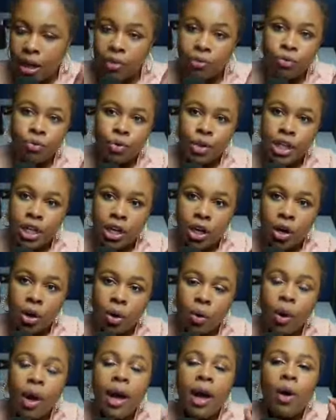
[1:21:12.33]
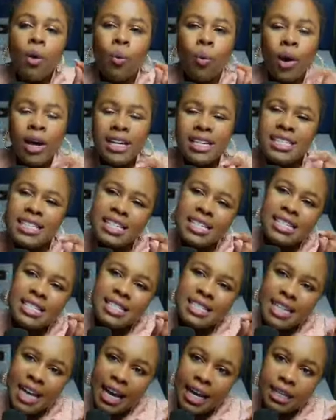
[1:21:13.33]
RICO. What is his
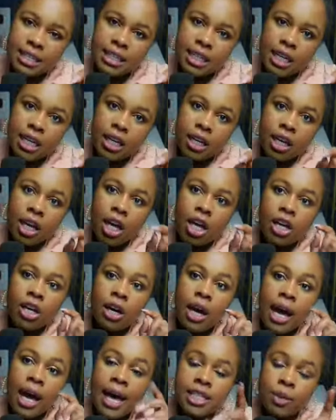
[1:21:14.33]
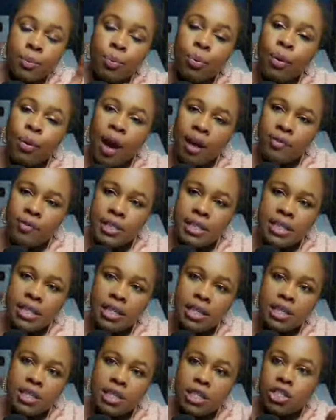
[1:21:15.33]
standing as a private
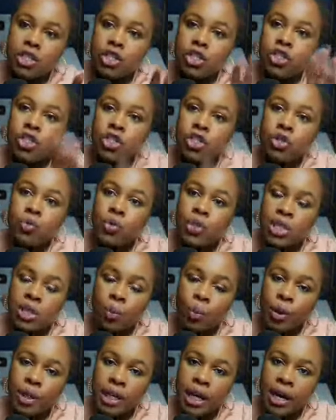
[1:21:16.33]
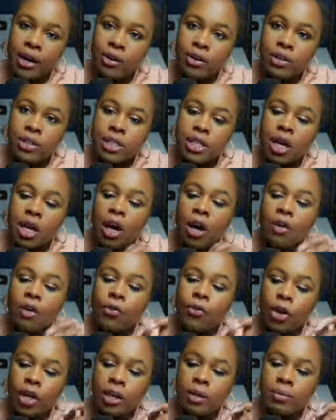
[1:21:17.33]
citizen to sue someone else
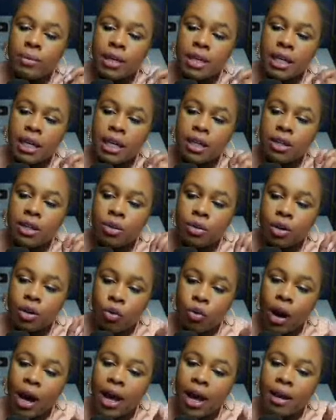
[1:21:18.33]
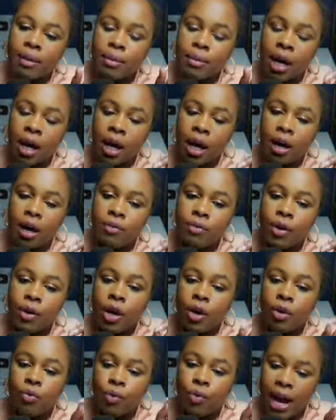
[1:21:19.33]
for committing the crime of
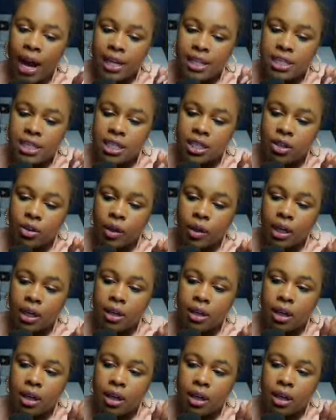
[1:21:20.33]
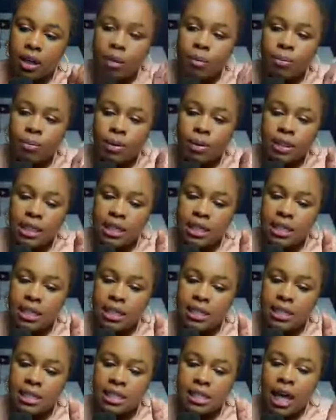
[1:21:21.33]
racketeering? Please
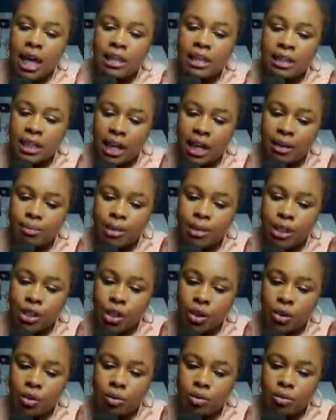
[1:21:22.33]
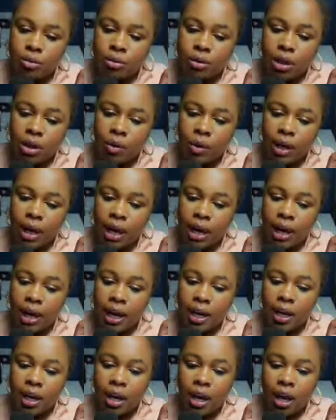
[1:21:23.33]
let me know,
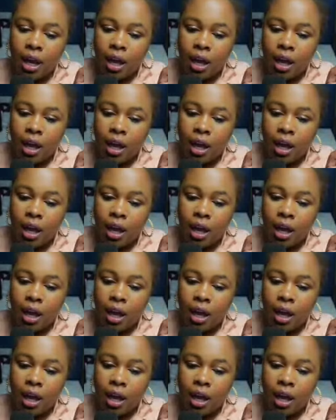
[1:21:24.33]
okay?